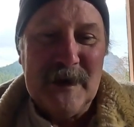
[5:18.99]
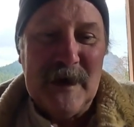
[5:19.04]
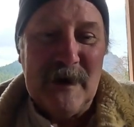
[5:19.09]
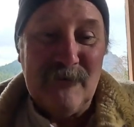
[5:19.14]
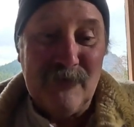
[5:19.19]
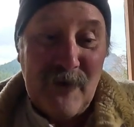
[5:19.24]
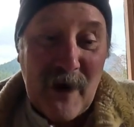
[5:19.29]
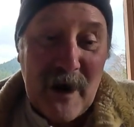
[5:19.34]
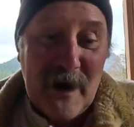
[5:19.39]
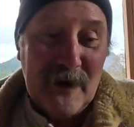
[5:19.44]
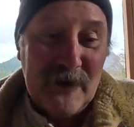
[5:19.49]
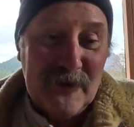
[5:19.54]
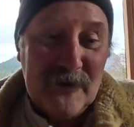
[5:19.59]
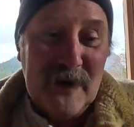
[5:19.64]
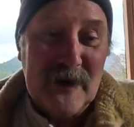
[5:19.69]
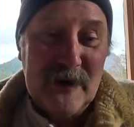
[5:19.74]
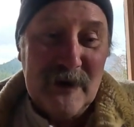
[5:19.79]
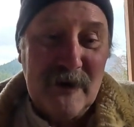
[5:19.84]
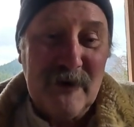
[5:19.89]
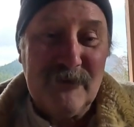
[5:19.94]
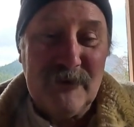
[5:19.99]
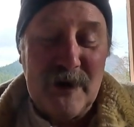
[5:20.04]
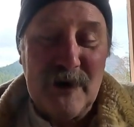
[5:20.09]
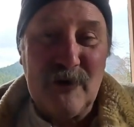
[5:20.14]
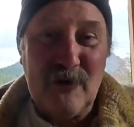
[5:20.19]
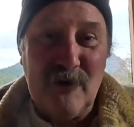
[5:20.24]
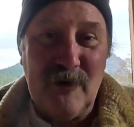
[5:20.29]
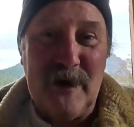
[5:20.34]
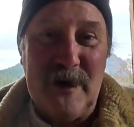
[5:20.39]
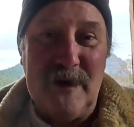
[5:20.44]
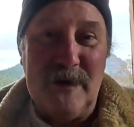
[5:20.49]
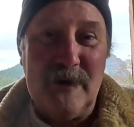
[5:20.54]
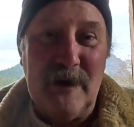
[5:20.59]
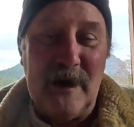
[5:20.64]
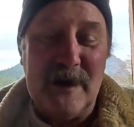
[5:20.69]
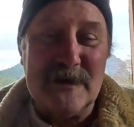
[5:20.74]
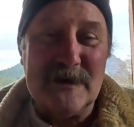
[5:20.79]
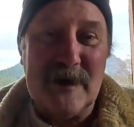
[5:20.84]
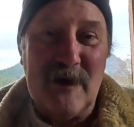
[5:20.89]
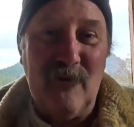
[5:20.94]
And finally, they agreed to
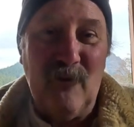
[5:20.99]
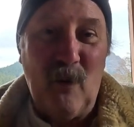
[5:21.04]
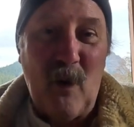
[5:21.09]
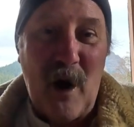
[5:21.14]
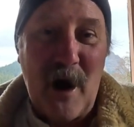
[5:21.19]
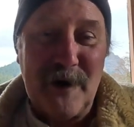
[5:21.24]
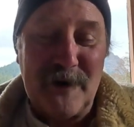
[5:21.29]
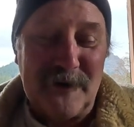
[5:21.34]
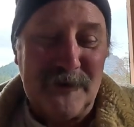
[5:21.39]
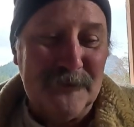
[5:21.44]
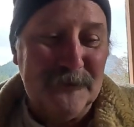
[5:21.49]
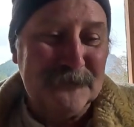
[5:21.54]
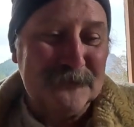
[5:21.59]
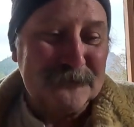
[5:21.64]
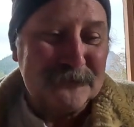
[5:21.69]
let us have water.